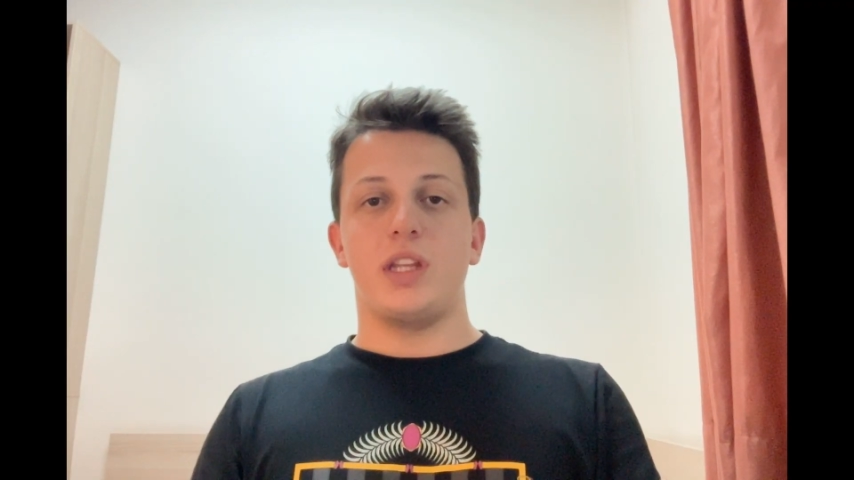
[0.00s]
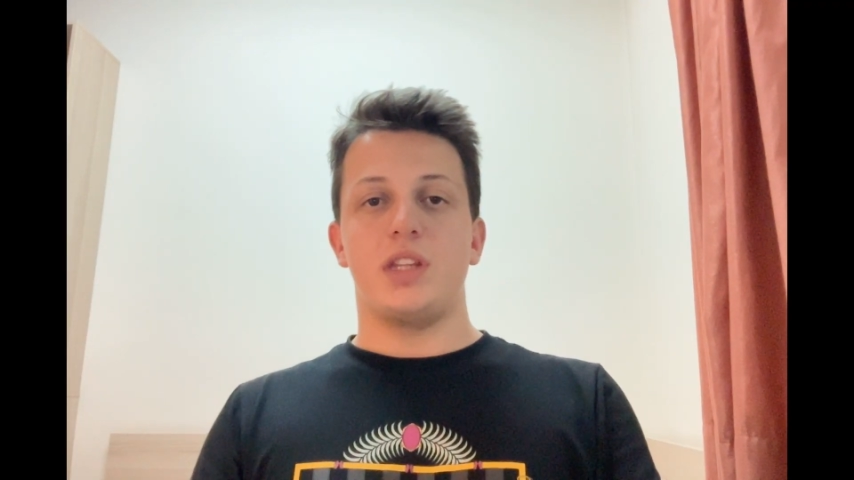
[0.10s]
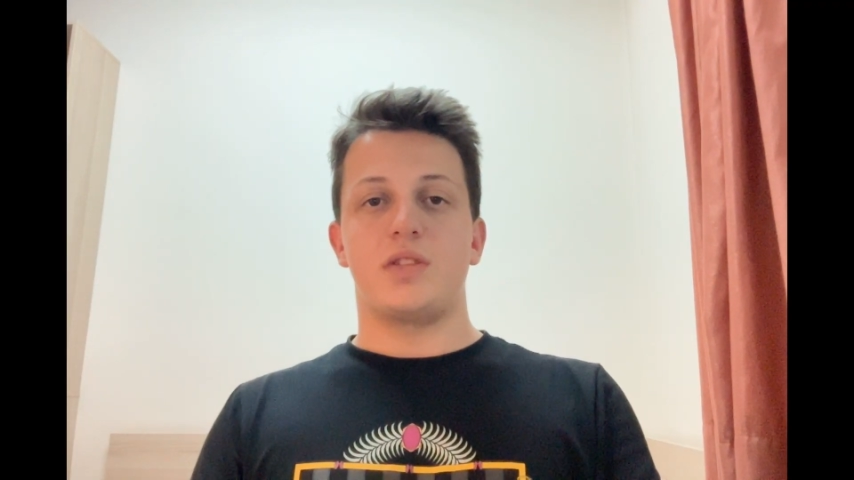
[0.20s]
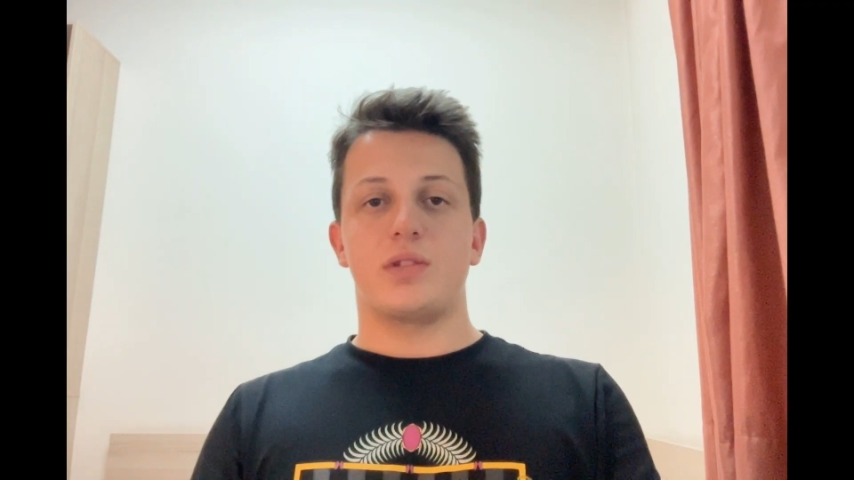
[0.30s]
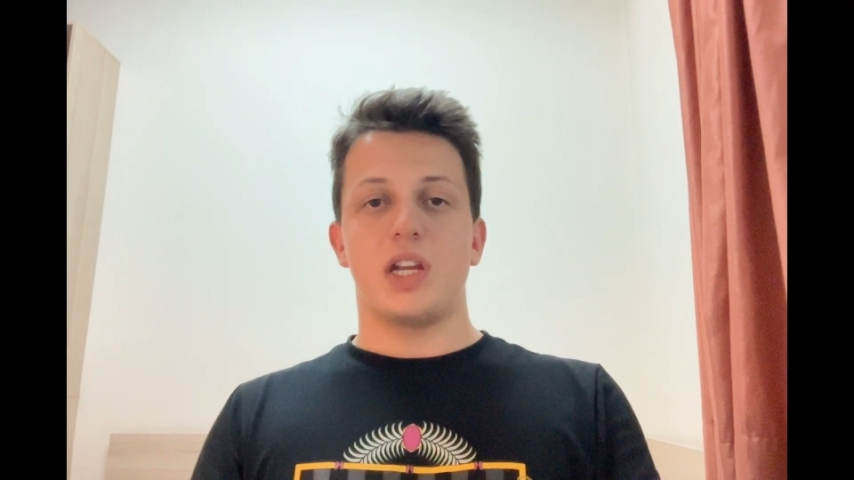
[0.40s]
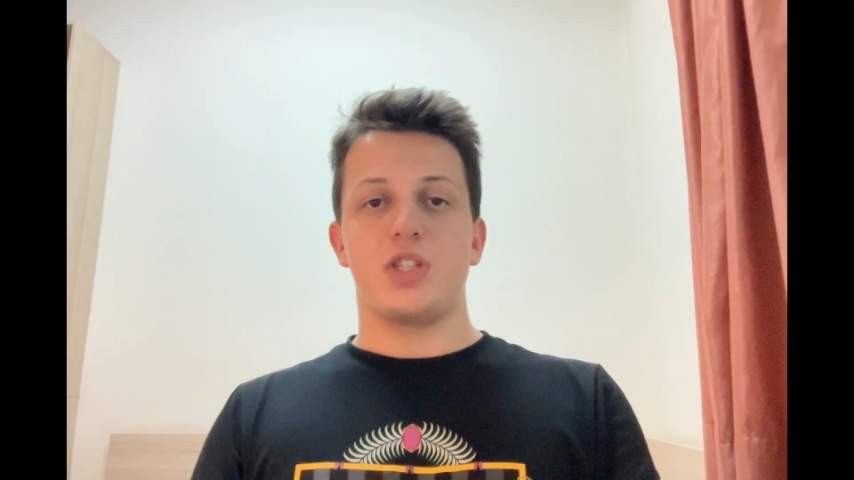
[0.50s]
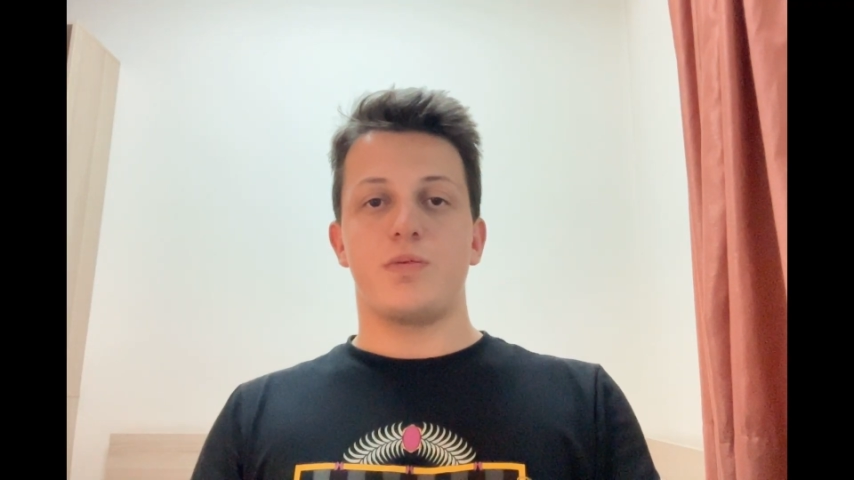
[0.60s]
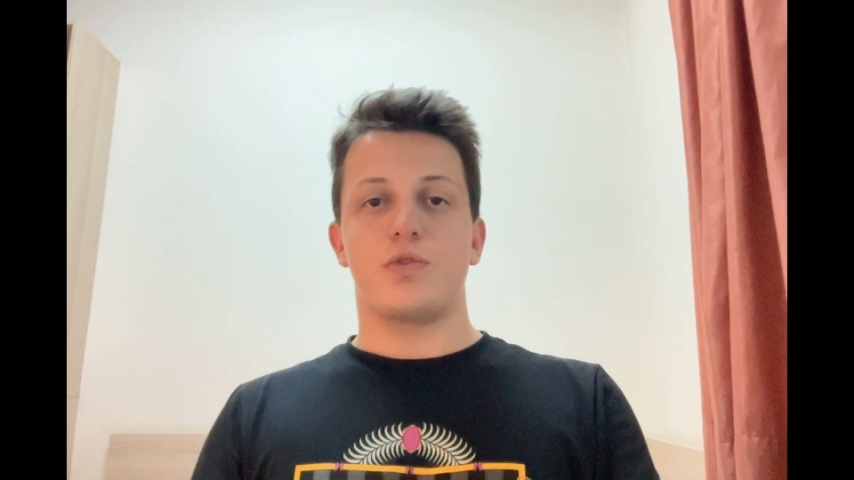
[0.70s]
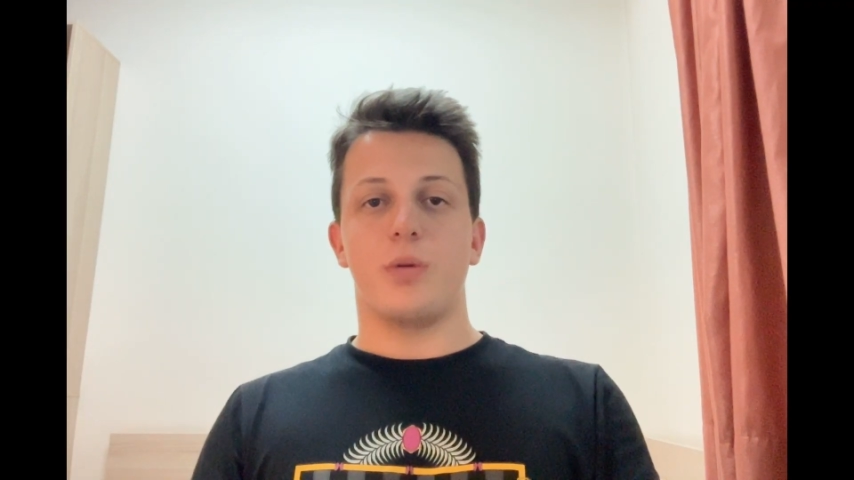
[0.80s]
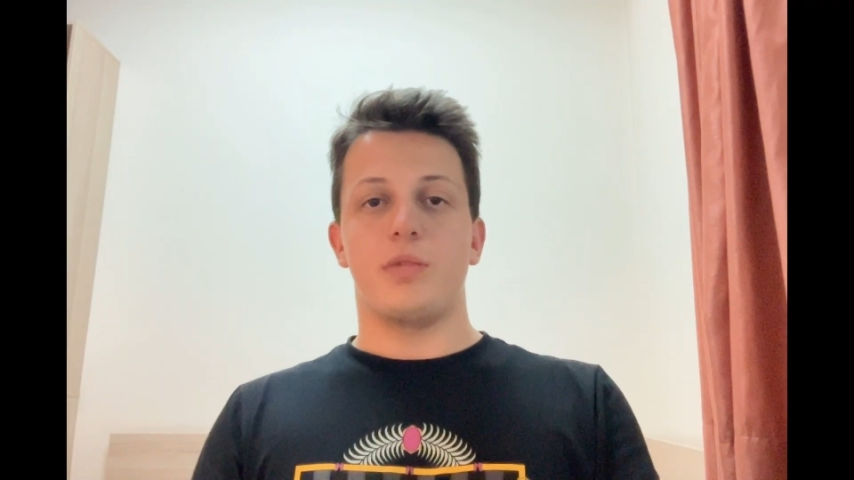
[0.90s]
in the range
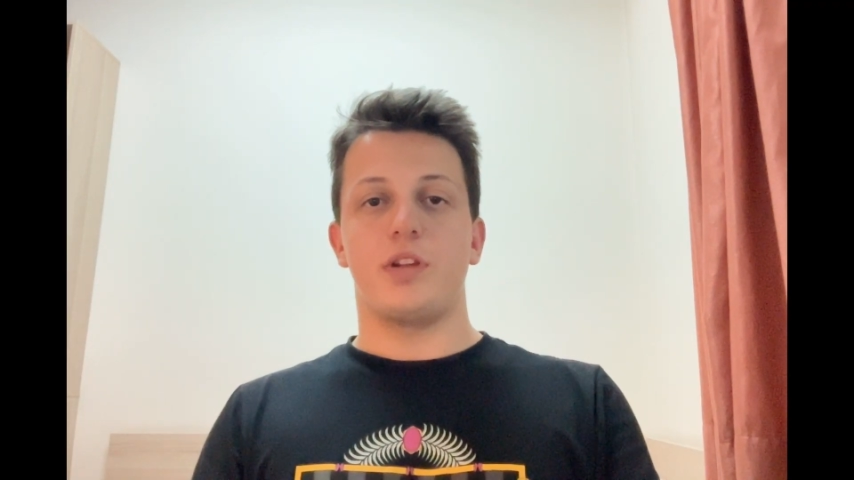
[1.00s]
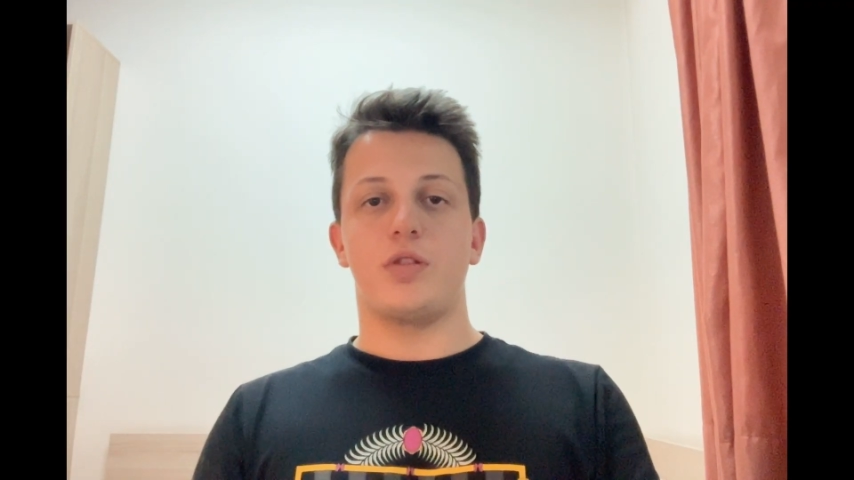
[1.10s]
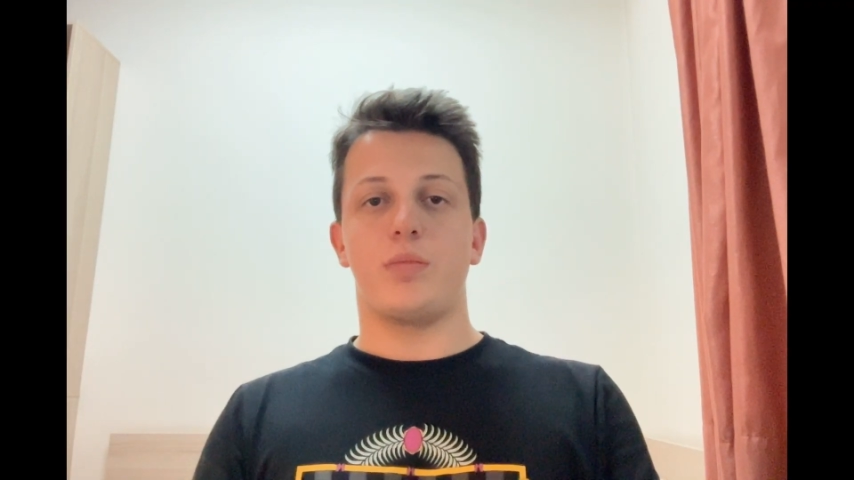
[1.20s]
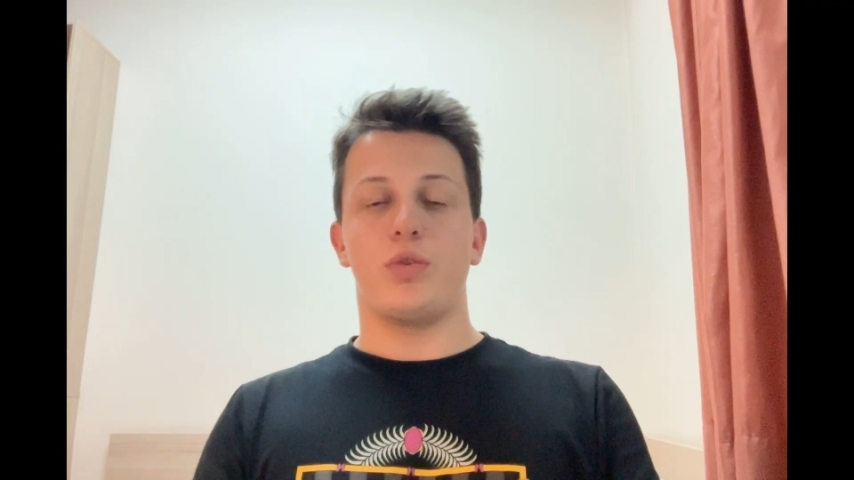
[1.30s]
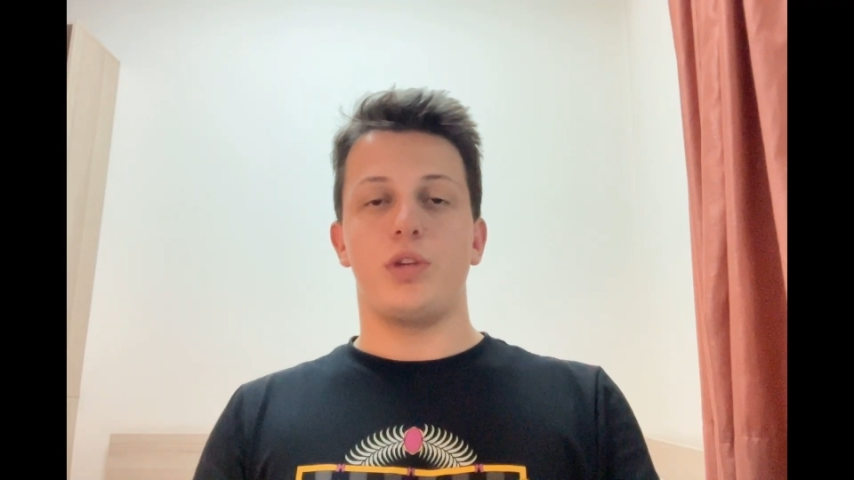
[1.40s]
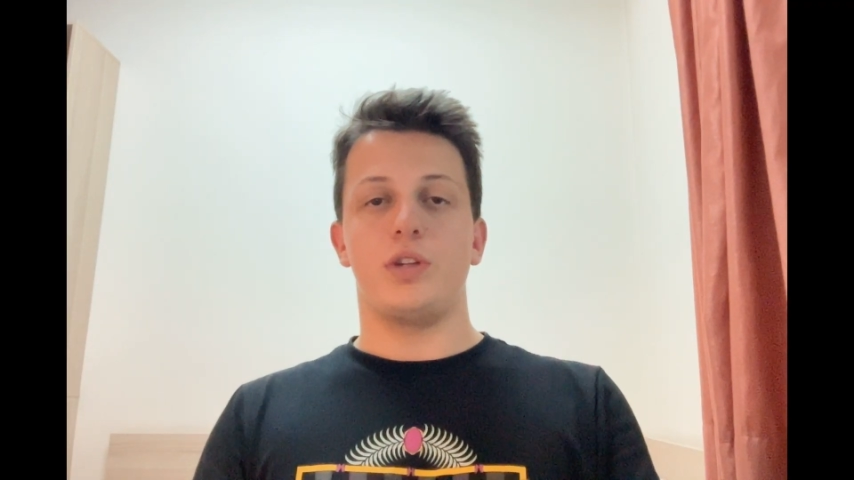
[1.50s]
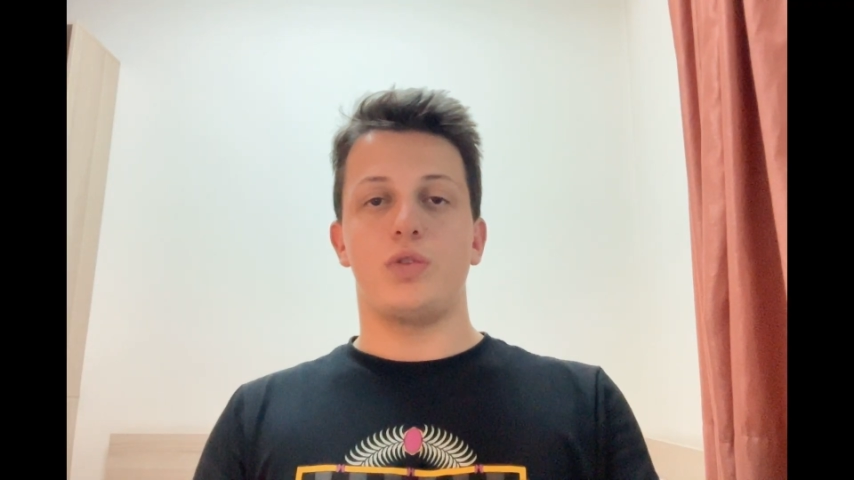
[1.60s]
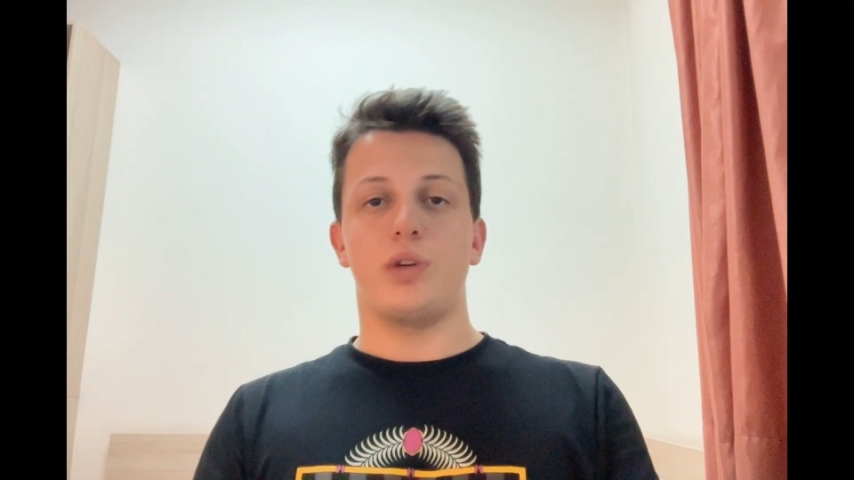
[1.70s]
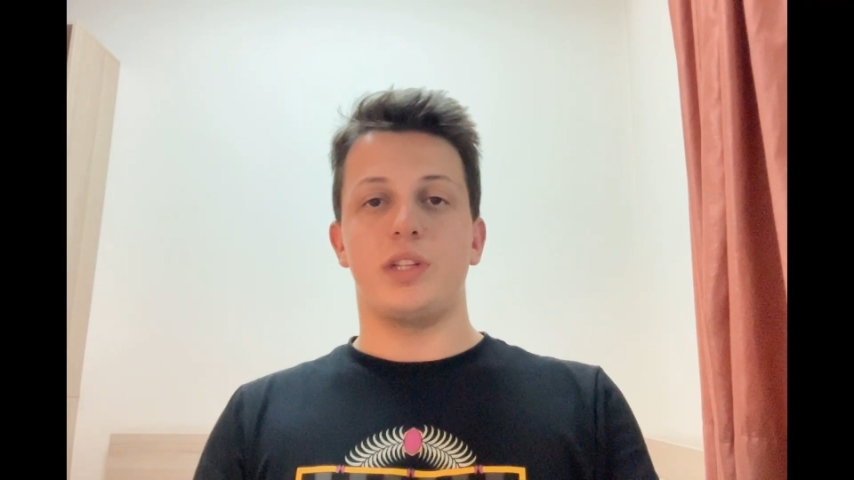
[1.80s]
from 0.39